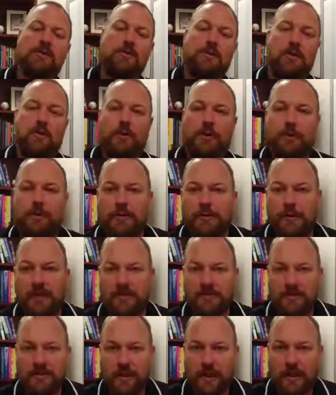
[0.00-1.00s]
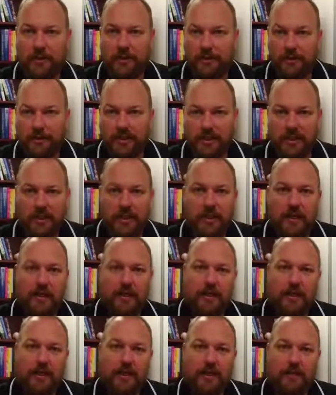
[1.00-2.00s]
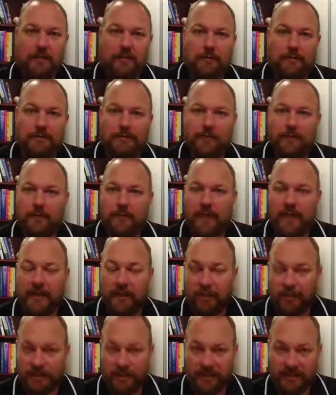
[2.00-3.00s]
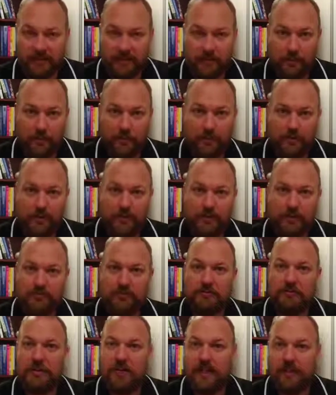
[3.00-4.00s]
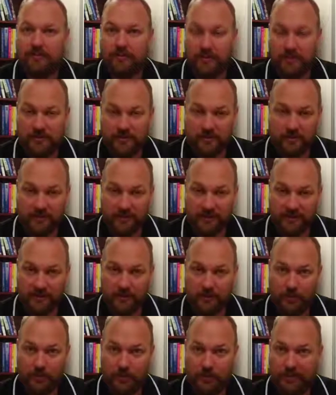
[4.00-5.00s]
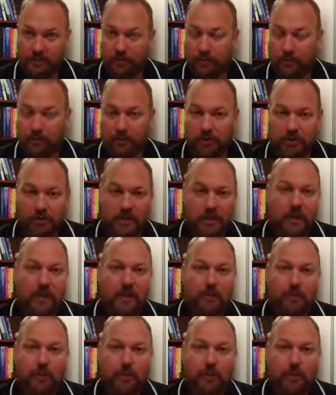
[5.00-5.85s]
So we want to address not only ankle flexibility, calf muscle flexibility and mobility,